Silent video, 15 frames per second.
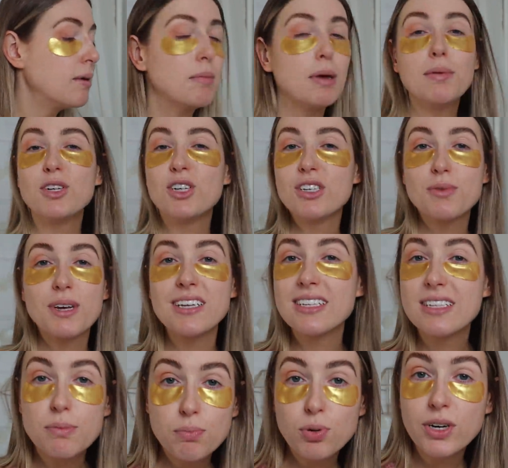Maybe it's just because
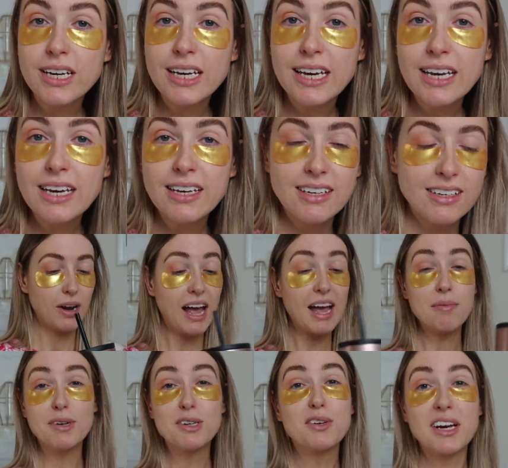it's pretty, but I
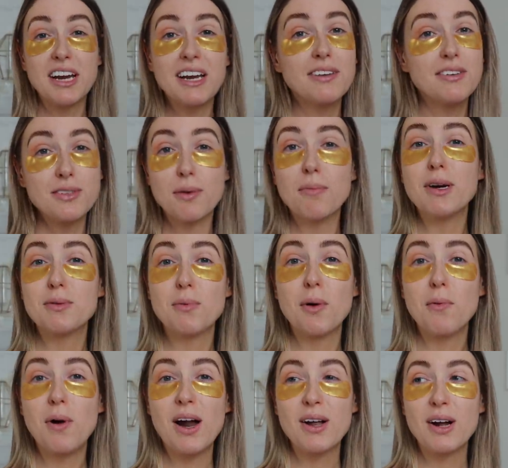have been drinking so much
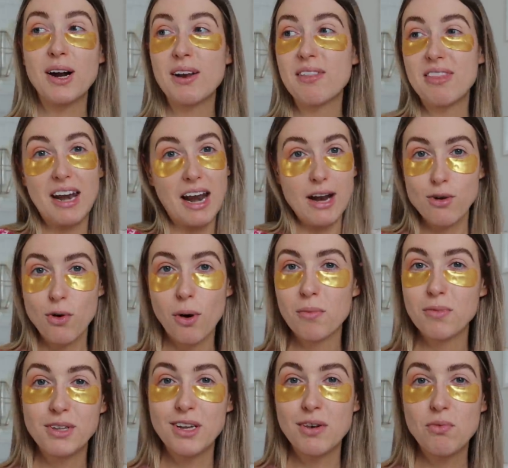more water than I
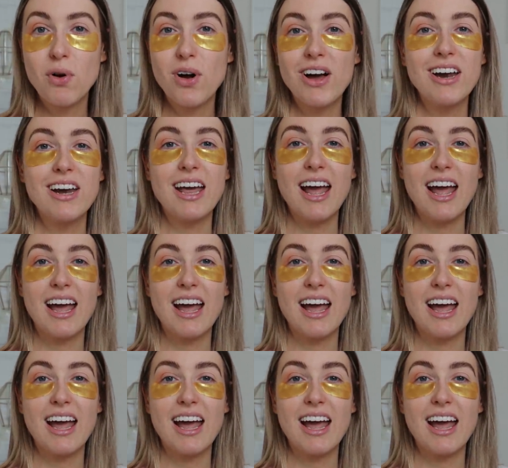normally would,